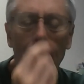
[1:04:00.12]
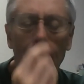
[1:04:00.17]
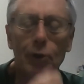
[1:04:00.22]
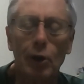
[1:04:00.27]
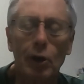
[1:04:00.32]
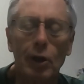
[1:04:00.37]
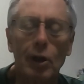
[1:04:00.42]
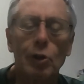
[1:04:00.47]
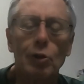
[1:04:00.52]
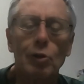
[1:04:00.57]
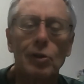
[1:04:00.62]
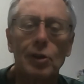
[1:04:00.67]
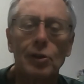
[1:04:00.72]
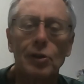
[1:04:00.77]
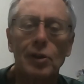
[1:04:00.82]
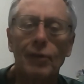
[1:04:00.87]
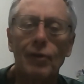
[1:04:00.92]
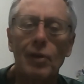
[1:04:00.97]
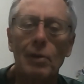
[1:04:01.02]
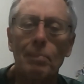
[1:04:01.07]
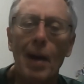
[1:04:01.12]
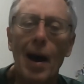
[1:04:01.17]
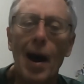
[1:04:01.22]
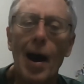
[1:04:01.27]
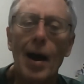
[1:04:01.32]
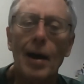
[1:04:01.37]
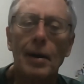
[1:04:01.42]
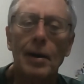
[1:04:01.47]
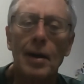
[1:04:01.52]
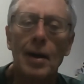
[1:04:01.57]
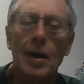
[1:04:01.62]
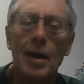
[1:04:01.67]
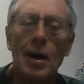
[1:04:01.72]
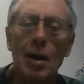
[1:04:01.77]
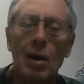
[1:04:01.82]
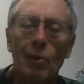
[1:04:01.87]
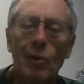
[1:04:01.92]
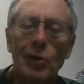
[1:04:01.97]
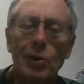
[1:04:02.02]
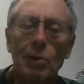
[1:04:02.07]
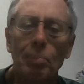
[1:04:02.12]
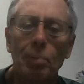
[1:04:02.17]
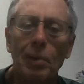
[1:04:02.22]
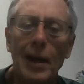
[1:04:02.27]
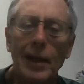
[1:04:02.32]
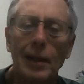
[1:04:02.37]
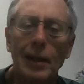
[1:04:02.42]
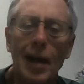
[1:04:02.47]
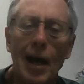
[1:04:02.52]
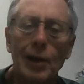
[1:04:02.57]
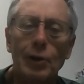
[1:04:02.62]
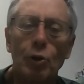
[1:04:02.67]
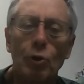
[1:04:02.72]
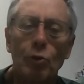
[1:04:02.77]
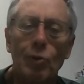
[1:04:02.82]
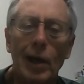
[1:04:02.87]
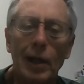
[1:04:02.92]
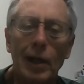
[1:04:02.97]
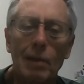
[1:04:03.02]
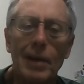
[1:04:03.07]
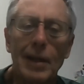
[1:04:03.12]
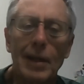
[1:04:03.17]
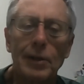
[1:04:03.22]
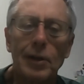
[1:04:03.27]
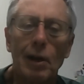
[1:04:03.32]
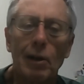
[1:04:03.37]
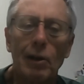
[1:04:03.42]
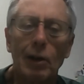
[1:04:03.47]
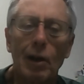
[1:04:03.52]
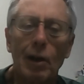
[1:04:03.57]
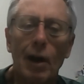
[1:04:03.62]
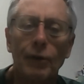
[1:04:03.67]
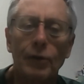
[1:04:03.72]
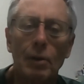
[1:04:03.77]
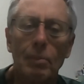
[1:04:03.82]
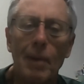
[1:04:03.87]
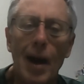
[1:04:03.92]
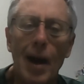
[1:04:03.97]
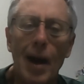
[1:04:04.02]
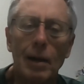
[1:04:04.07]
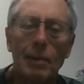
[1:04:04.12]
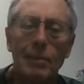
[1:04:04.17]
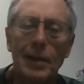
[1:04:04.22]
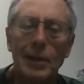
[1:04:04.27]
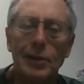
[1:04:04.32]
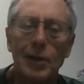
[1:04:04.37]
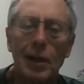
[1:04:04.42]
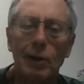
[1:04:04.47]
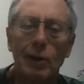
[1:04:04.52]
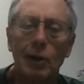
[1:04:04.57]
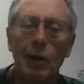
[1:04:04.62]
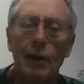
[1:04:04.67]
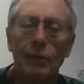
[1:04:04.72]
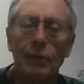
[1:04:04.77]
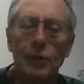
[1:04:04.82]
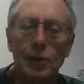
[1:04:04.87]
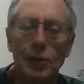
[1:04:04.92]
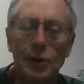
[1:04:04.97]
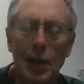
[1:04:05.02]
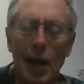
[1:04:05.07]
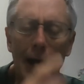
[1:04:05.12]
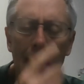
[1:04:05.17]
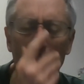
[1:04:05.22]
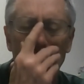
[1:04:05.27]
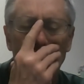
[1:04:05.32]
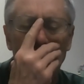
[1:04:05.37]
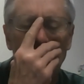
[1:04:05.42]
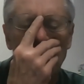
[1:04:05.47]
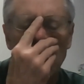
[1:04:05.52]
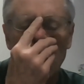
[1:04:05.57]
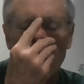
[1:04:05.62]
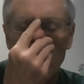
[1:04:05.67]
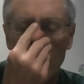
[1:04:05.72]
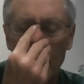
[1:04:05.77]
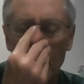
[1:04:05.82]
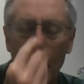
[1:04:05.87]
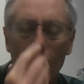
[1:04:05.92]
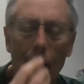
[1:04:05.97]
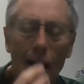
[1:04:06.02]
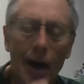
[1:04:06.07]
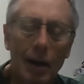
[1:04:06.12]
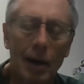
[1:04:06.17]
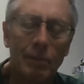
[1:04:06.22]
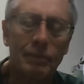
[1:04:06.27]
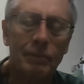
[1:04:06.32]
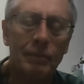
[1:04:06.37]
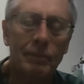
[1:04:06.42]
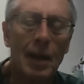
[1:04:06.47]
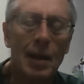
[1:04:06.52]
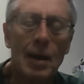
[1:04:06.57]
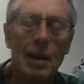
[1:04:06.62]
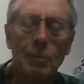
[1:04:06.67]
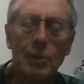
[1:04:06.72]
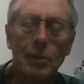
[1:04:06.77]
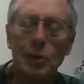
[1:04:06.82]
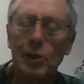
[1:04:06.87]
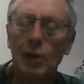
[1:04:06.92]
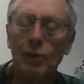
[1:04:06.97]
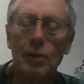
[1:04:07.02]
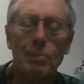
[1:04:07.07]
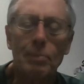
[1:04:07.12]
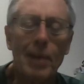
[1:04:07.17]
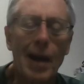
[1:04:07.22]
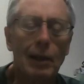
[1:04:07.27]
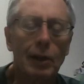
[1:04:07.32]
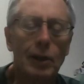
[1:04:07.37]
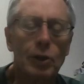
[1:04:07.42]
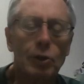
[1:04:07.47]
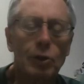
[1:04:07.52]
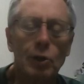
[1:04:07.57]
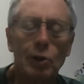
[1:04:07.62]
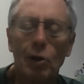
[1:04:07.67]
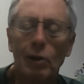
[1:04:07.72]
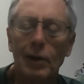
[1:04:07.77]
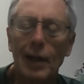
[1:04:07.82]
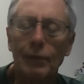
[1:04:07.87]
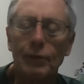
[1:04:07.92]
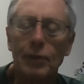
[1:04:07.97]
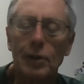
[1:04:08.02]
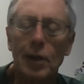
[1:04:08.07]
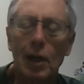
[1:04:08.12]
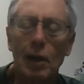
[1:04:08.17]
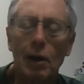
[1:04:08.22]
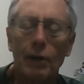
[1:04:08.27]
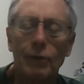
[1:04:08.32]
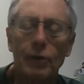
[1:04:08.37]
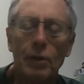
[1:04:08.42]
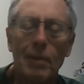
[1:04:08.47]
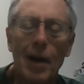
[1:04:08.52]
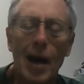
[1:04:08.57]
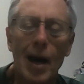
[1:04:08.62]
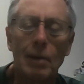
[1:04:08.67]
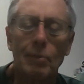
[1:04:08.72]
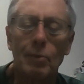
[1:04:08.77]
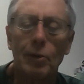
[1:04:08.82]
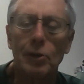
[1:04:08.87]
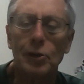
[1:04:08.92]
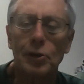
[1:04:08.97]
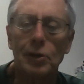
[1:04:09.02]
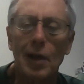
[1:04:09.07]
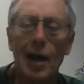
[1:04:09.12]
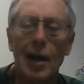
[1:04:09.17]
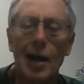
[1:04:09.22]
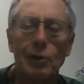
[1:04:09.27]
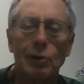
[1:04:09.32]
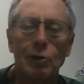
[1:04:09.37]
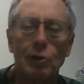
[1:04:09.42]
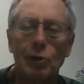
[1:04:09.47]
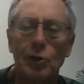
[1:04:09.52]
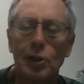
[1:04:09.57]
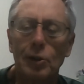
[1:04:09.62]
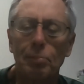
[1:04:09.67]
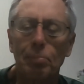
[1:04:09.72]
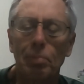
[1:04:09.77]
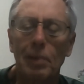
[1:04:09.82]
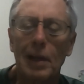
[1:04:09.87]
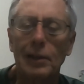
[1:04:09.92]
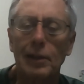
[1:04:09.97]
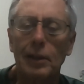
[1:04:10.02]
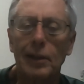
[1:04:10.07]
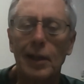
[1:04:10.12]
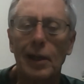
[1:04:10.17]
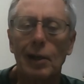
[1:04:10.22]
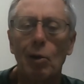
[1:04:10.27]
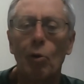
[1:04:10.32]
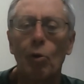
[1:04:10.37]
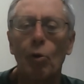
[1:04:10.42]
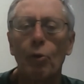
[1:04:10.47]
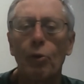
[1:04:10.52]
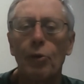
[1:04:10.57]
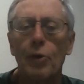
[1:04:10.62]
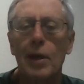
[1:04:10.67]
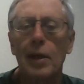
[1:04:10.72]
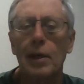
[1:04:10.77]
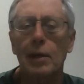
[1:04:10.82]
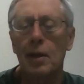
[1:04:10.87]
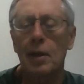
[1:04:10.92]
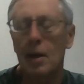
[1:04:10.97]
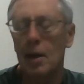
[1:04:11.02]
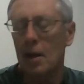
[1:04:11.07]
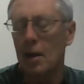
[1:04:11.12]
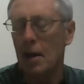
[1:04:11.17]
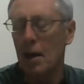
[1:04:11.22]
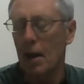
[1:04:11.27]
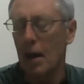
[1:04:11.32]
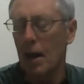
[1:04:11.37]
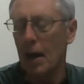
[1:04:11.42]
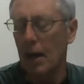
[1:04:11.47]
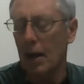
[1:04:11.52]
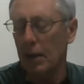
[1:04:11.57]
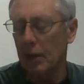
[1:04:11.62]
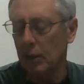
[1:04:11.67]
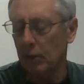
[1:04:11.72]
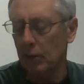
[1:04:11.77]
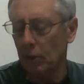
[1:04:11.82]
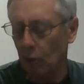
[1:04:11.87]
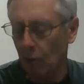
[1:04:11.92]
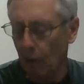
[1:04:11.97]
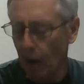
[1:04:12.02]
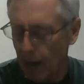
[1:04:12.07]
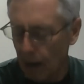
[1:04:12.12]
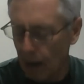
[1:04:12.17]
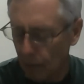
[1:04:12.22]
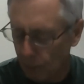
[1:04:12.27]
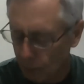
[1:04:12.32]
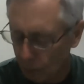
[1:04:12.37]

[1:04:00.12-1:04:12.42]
if you're going to use a jiffy pot when you plant it, I do recommend tearing off the bottom and tearing off the sides. Um, the jiffy pellet, you don't have to tear off the bottom or the sides. You're just planting that whole thing uh, in the ground.